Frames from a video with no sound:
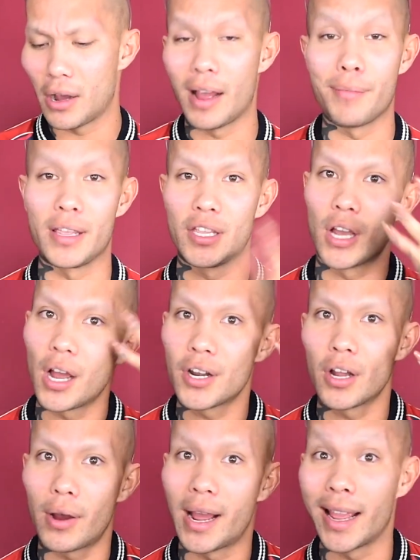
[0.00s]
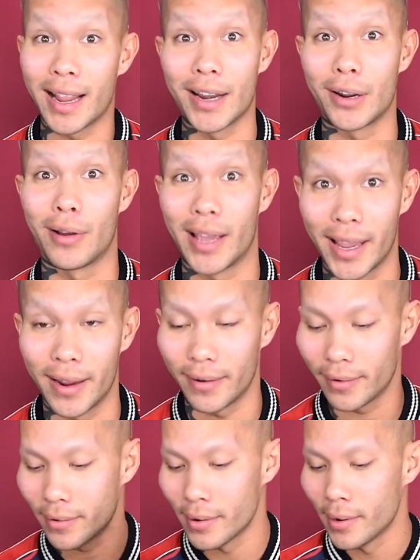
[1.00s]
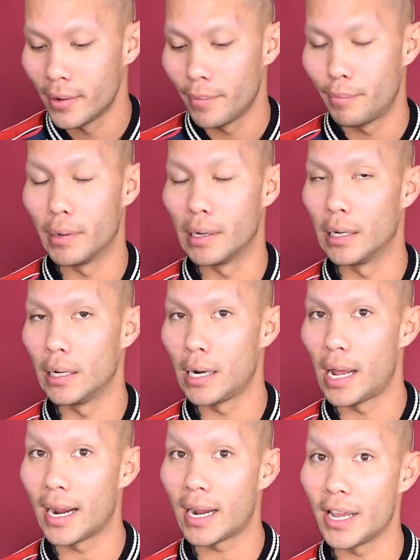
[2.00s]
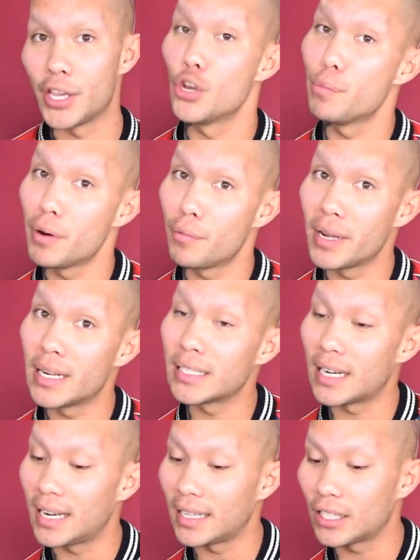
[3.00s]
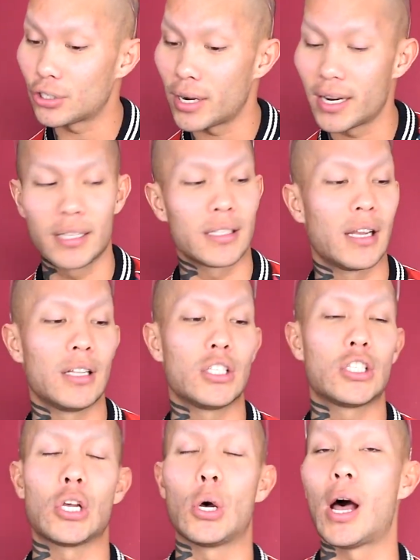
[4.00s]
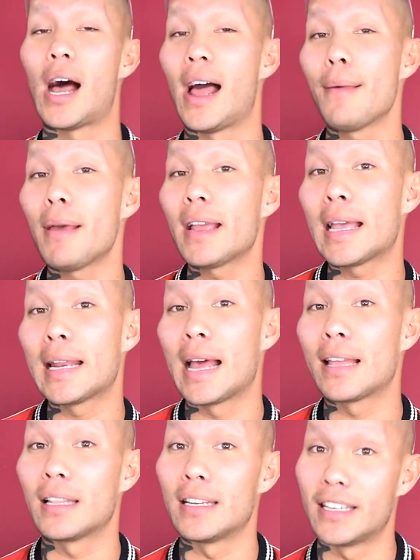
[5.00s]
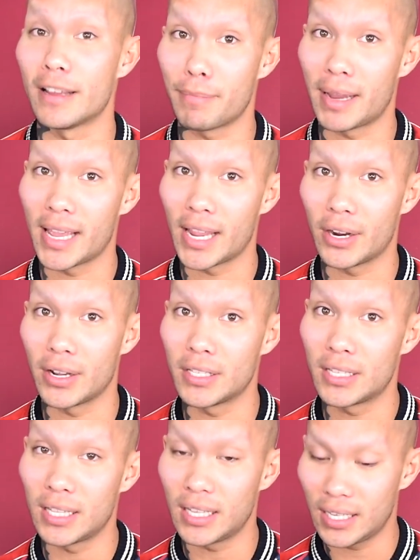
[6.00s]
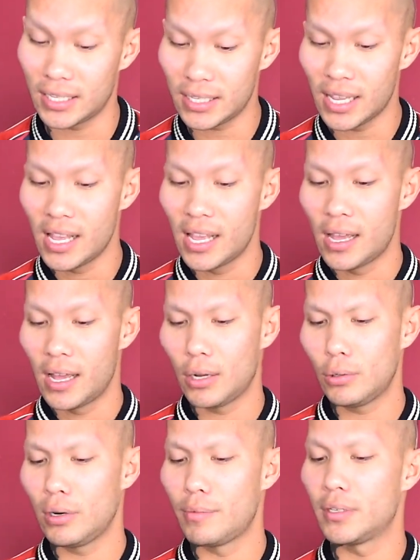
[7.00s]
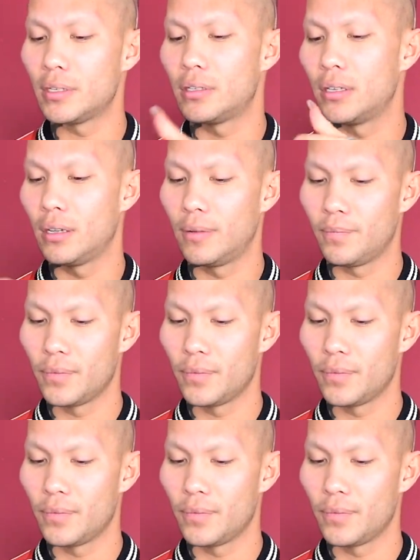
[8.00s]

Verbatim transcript: I mean, y'all know I ain't got no hair, but I got human wigs that I like to try this on, so I might kinda have to dip my hair into these. let me just see.